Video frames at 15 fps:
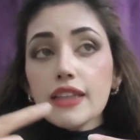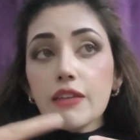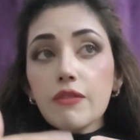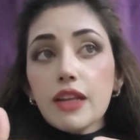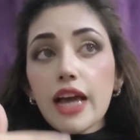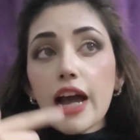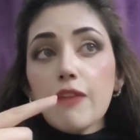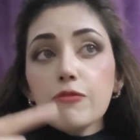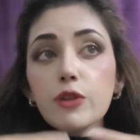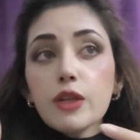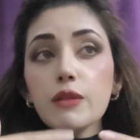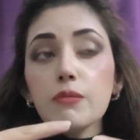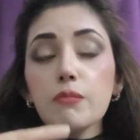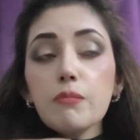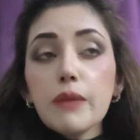they will have to,
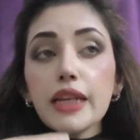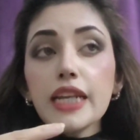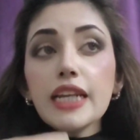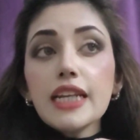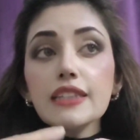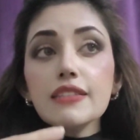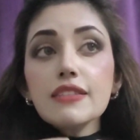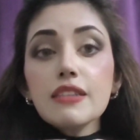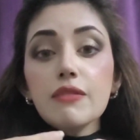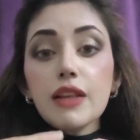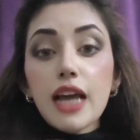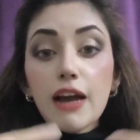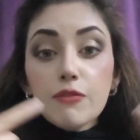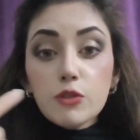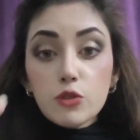in many lessons, they will
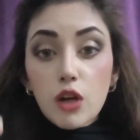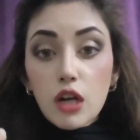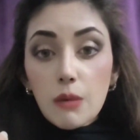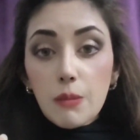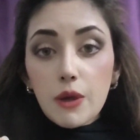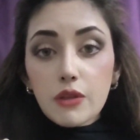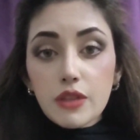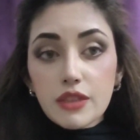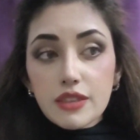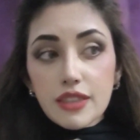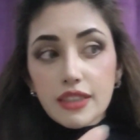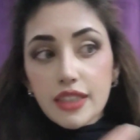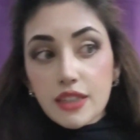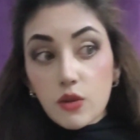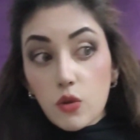have to talk about this
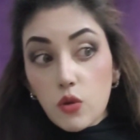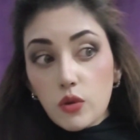thing that,